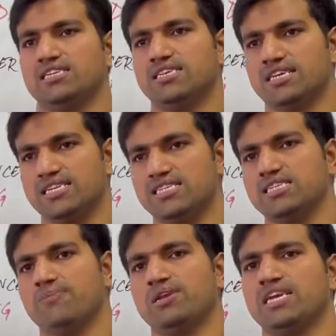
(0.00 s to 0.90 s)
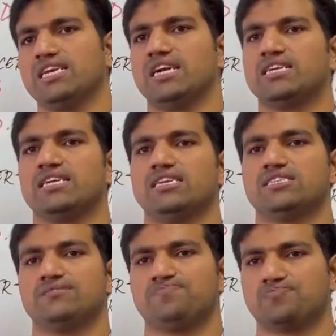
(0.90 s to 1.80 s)
decreases the platelet
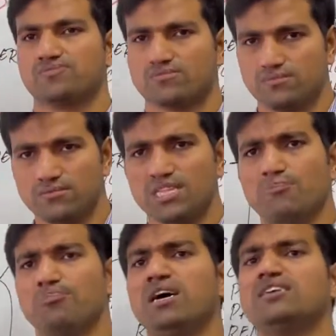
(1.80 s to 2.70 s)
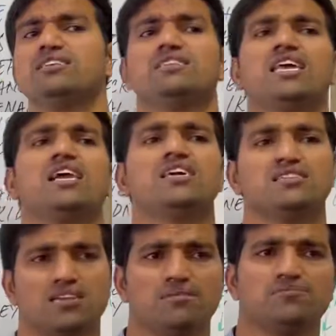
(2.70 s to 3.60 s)
aggregation. But there are
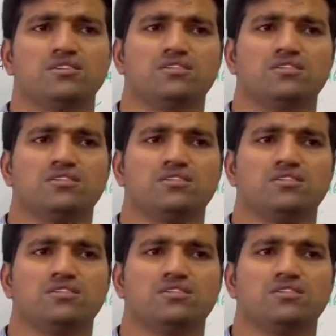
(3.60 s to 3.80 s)
some